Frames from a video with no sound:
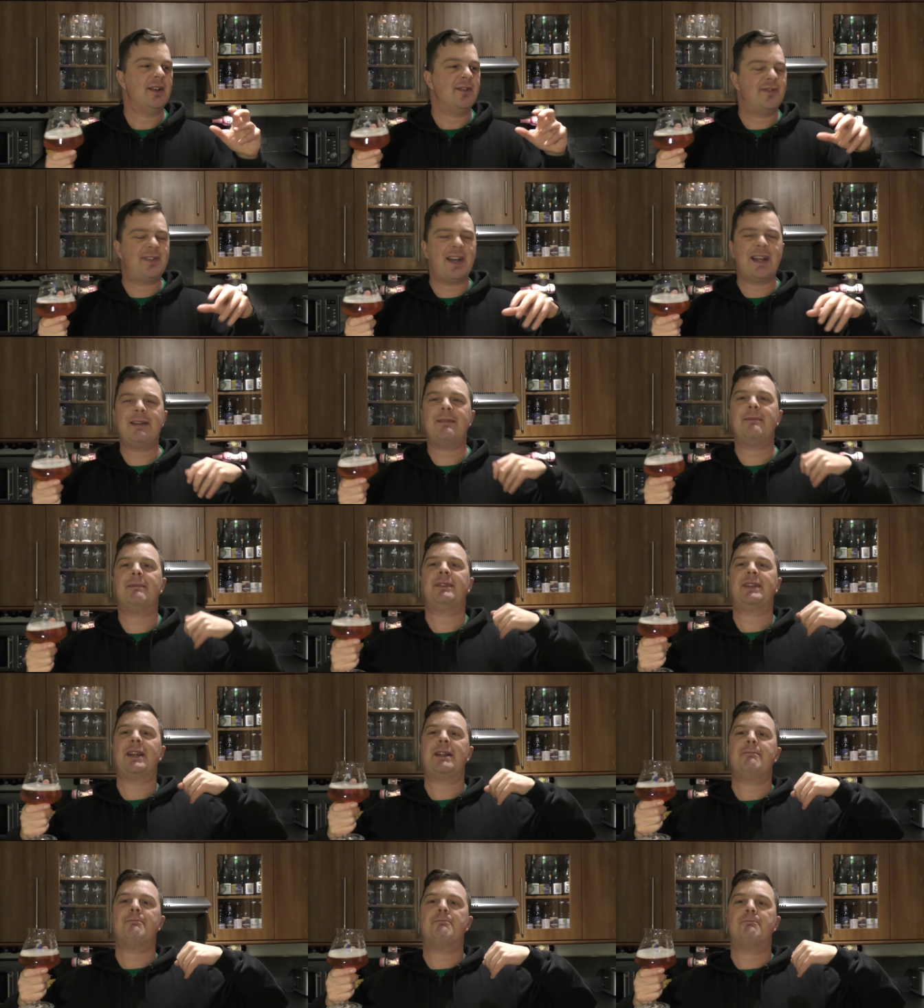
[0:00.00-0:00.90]
than
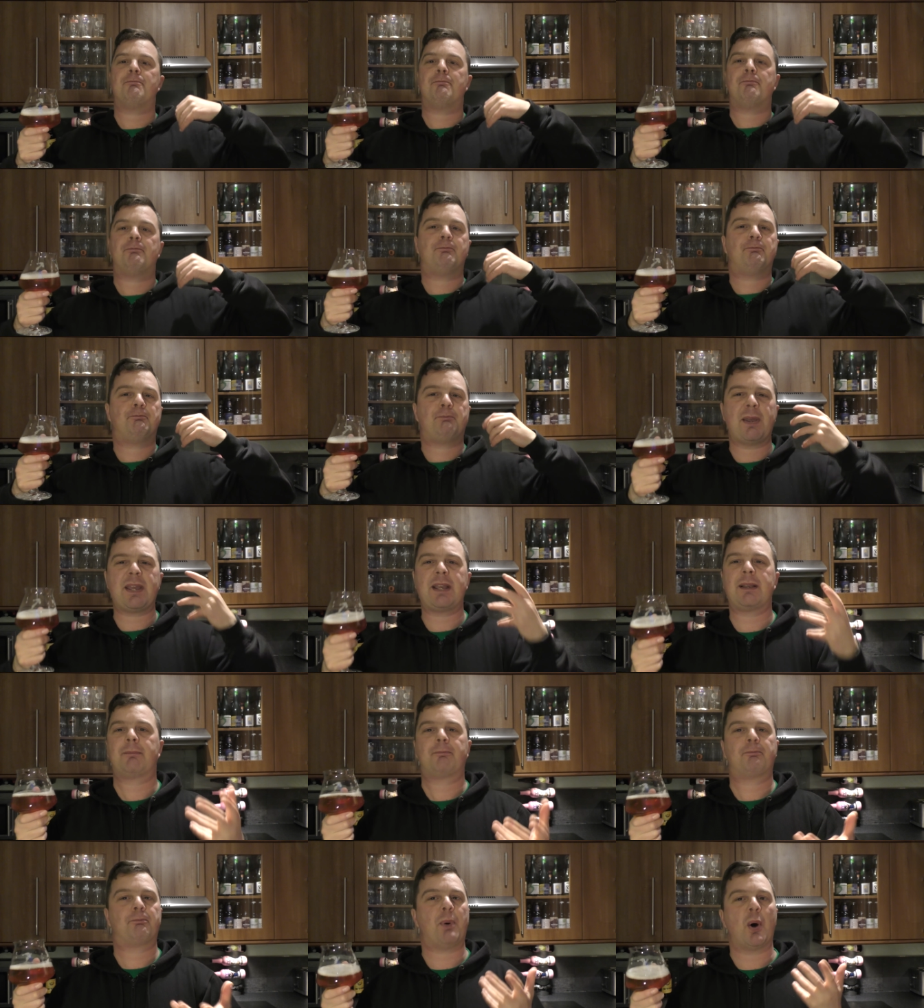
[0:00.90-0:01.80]
than
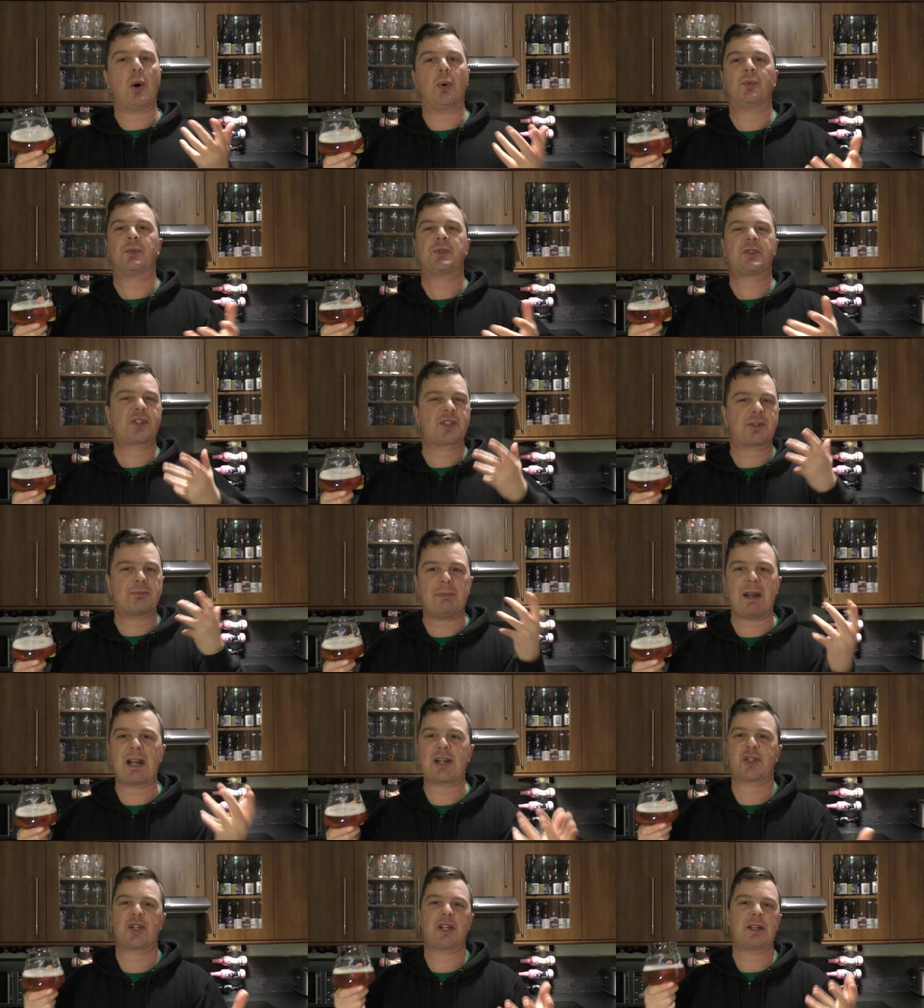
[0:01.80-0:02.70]
big bold
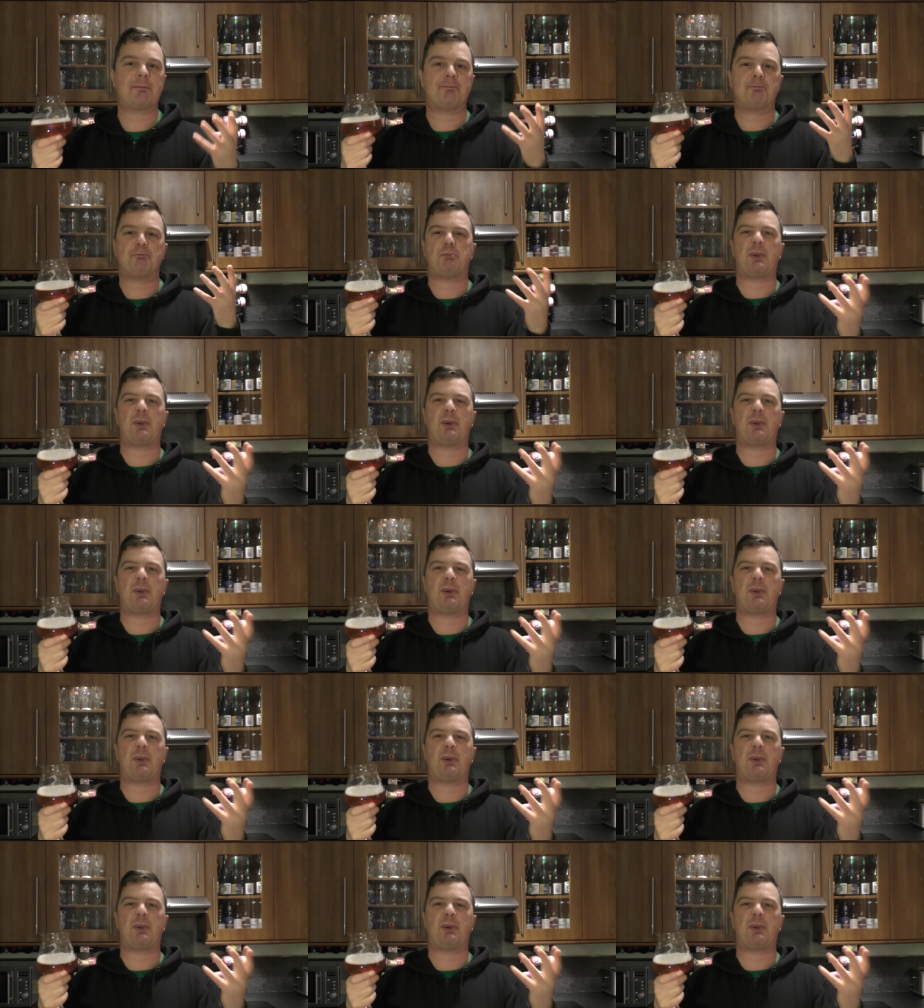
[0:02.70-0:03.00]
smashing